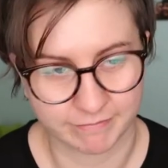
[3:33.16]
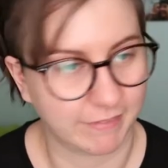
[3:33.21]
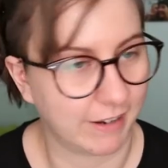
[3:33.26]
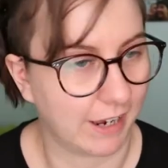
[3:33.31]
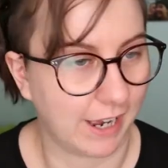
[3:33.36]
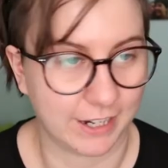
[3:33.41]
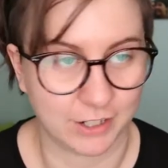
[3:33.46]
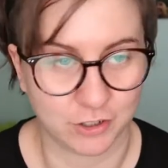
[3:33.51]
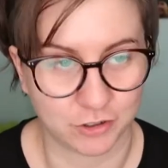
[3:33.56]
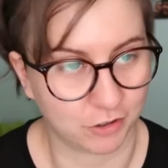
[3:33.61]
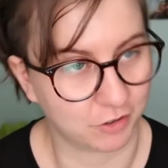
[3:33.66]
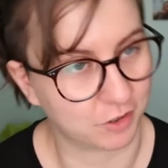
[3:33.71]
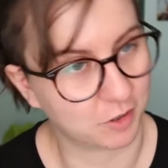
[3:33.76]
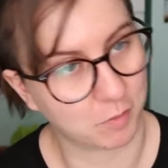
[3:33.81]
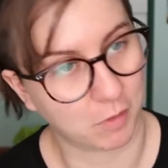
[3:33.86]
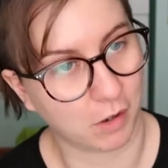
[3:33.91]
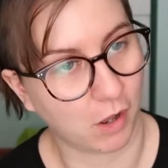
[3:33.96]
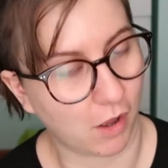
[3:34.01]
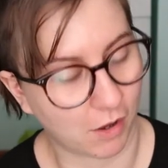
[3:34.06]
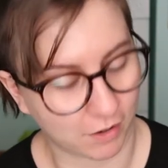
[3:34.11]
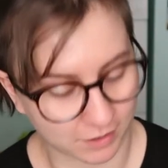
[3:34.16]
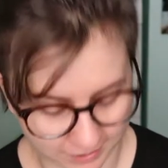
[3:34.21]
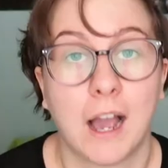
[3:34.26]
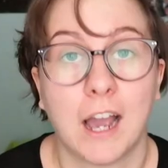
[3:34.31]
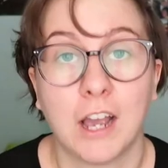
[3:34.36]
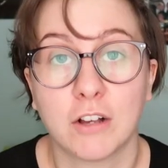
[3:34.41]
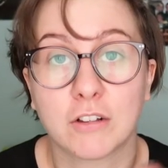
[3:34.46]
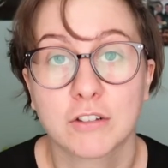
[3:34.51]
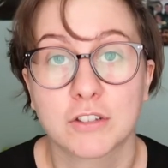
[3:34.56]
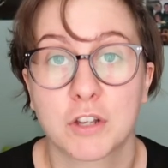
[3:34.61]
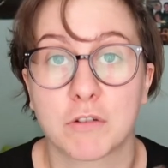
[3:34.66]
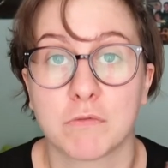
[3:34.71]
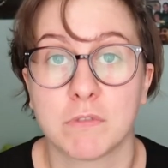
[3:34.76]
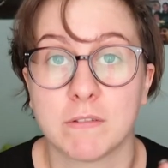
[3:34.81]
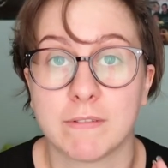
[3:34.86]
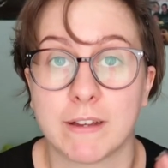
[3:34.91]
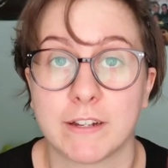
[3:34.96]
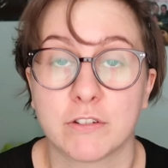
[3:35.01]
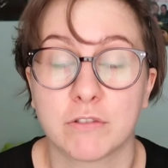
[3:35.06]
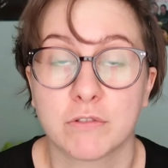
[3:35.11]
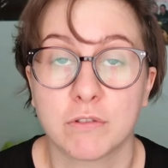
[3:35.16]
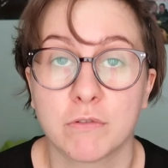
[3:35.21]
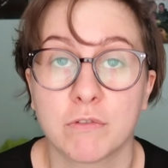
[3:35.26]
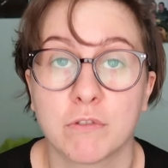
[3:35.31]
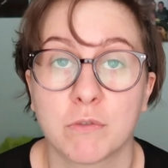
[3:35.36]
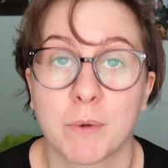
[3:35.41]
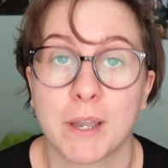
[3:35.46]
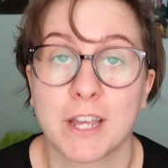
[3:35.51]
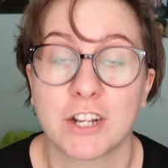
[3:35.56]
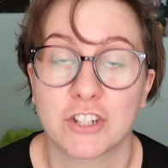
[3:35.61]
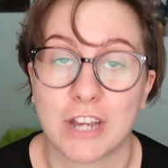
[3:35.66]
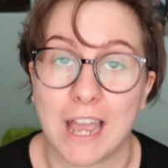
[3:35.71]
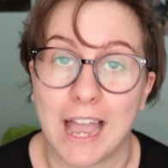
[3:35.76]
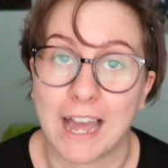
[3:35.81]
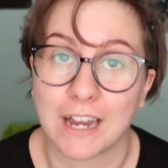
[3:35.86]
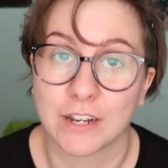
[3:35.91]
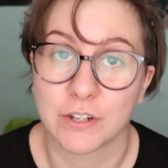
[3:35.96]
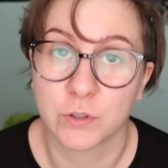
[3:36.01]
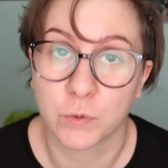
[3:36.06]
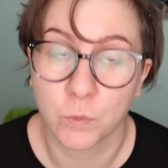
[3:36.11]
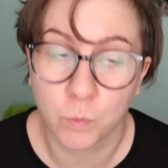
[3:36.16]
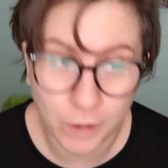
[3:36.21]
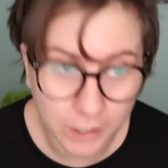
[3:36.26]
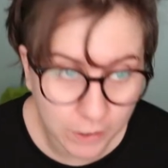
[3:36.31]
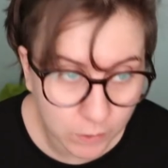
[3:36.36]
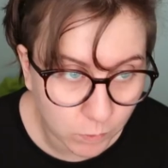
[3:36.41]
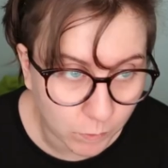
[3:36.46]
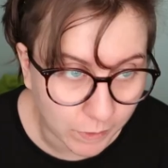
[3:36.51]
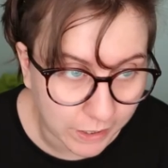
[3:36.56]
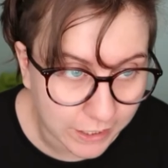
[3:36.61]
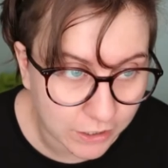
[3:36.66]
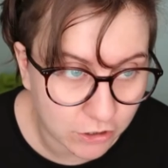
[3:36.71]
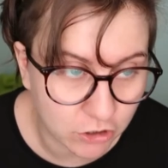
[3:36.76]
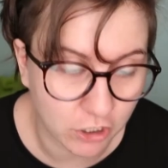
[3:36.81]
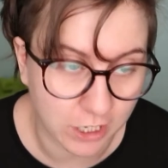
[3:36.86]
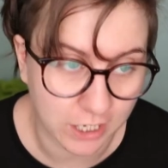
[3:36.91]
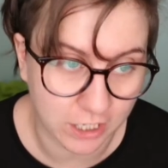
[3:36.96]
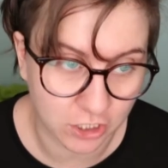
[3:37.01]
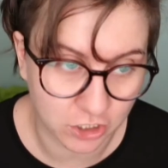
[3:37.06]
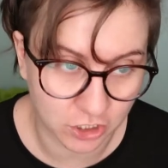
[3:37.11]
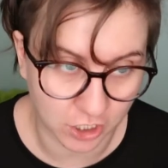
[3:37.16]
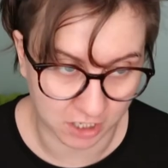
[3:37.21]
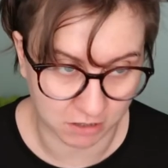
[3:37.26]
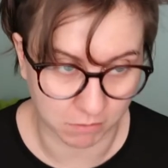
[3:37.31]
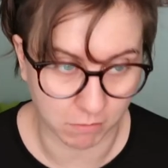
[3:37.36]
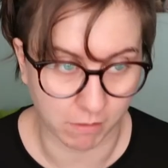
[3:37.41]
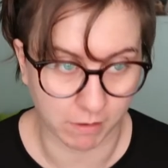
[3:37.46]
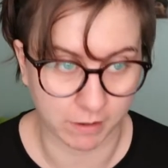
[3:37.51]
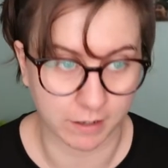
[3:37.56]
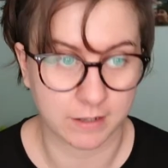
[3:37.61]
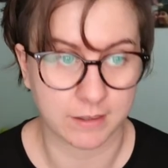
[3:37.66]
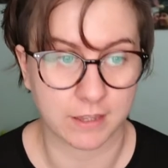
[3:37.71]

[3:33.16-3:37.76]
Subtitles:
I enjoyed them a lot. I also reread Truth Witch and Wind Witch in January,